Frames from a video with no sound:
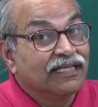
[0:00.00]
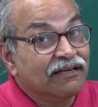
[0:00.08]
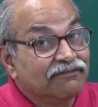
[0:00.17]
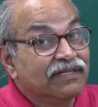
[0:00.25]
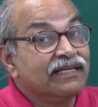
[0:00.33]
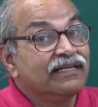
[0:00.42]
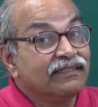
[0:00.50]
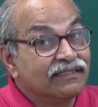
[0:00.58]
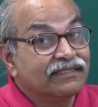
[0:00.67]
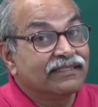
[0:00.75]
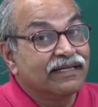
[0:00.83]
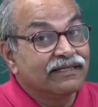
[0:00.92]
every
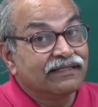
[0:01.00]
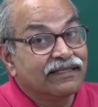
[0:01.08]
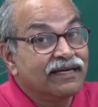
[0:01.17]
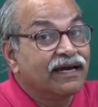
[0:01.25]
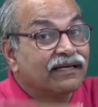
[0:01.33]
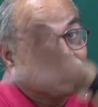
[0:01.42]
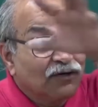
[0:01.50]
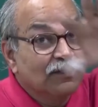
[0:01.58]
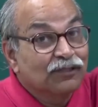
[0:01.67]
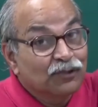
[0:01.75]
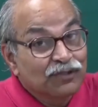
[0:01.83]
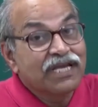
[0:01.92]
instant they are
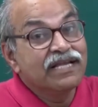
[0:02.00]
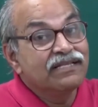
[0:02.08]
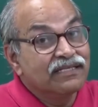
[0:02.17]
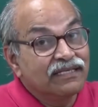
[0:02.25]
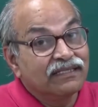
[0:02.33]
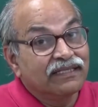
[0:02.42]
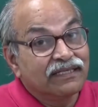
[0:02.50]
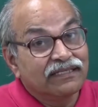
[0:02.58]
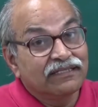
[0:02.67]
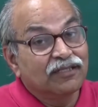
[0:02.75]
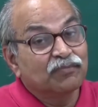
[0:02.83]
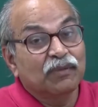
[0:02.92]
also changing
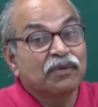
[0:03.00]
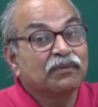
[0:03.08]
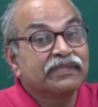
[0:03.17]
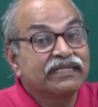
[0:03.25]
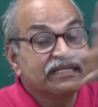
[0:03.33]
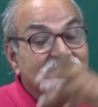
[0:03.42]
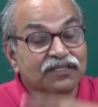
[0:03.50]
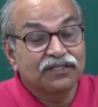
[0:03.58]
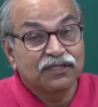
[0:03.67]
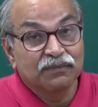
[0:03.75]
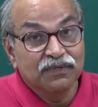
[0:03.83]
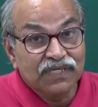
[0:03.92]
their probability
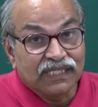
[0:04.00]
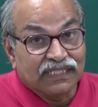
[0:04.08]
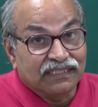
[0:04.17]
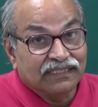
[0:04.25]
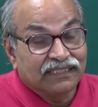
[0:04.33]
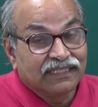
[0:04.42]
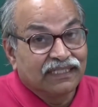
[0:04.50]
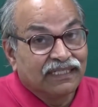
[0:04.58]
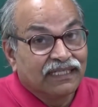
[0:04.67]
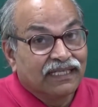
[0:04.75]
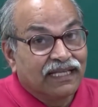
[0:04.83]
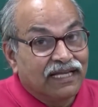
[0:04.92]
distribution,
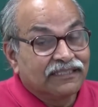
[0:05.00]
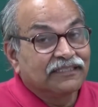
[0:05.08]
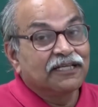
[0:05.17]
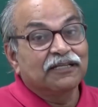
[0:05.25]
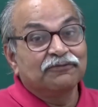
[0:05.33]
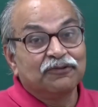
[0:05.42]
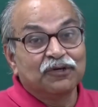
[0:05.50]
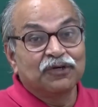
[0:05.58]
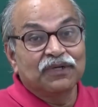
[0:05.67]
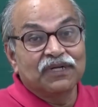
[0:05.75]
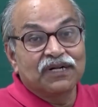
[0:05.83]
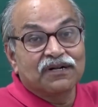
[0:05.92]
and
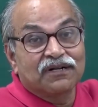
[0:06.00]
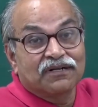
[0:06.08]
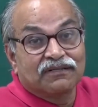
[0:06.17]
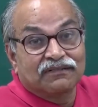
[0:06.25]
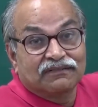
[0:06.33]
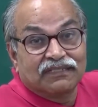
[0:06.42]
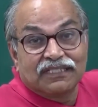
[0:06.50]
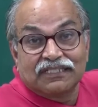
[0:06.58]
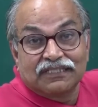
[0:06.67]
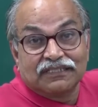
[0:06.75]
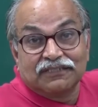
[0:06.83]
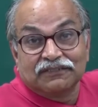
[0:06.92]
therefore
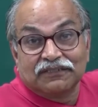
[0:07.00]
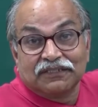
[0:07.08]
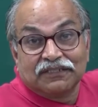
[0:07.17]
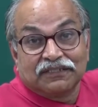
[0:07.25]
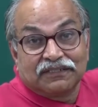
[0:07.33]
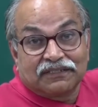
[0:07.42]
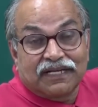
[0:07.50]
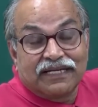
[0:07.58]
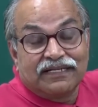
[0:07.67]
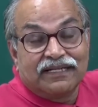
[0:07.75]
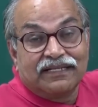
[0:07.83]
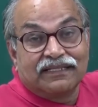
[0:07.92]
this
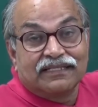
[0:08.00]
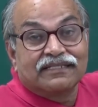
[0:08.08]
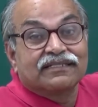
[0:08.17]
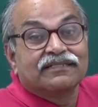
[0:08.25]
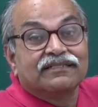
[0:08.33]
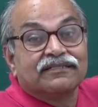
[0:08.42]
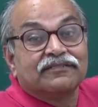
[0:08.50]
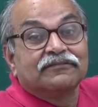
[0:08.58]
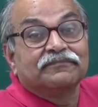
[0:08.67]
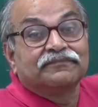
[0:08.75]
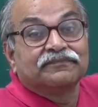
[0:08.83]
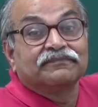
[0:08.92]
writing this
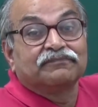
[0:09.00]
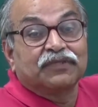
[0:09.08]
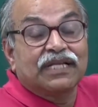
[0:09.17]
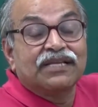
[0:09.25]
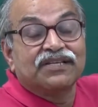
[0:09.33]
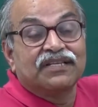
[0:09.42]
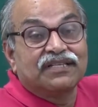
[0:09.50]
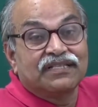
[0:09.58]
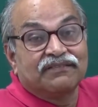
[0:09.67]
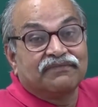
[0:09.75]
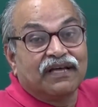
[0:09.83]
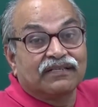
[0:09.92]
potential
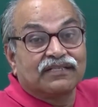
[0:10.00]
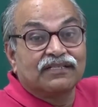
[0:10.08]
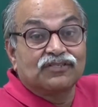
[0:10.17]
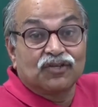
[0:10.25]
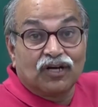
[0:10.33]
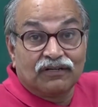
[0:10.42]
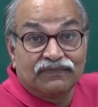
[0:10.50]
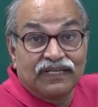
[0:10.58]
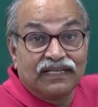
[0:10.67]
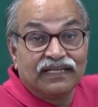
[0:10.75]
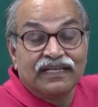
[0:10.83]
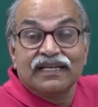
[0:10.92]
energy function,
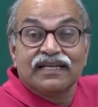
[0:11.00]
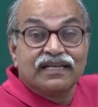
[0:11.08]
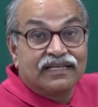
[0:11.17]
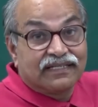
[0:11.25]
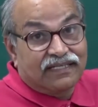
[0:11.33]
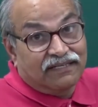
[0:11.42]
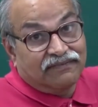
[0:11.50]
solving, it's a